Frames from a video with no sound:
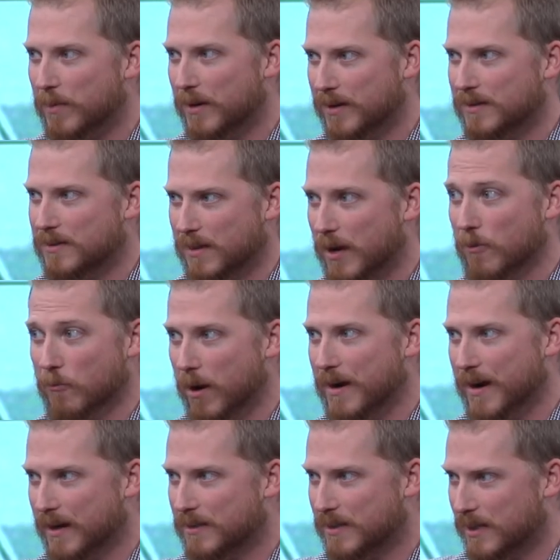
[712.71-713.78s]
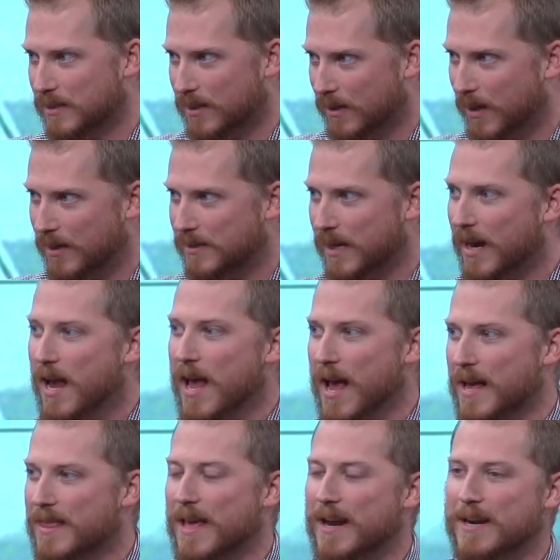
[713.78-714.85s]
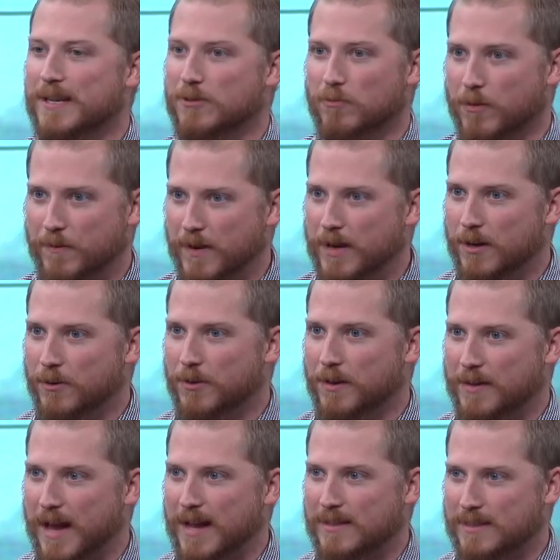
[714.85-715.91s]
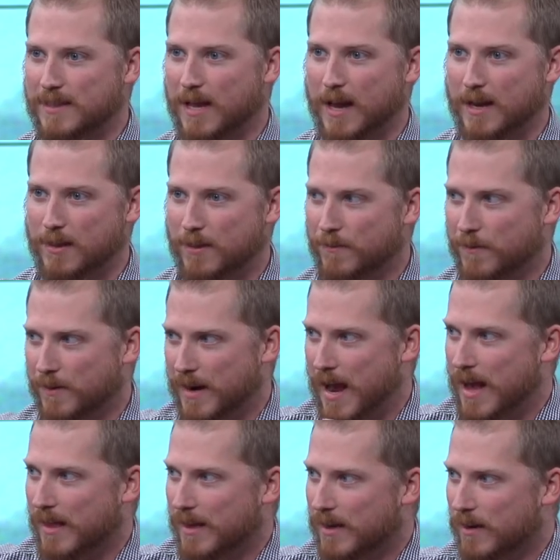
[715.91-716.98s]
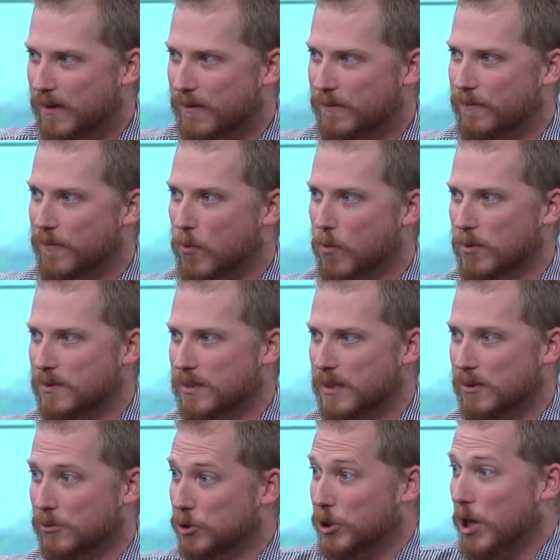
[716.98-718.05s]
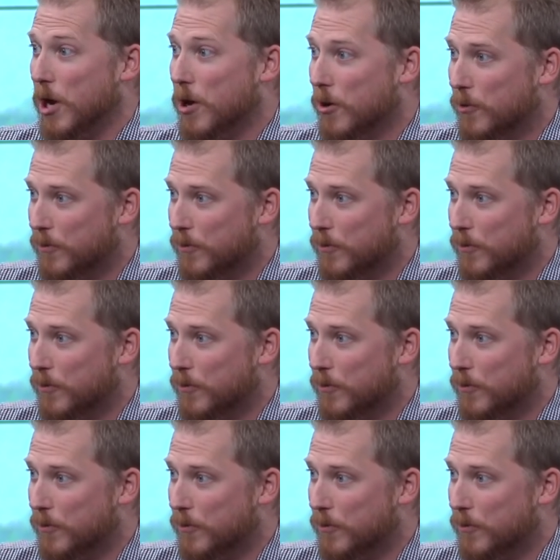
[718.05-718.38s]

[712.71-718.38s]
but it's like right next to Escalante. And then it is revealed that that's like the finale of Ford's little show.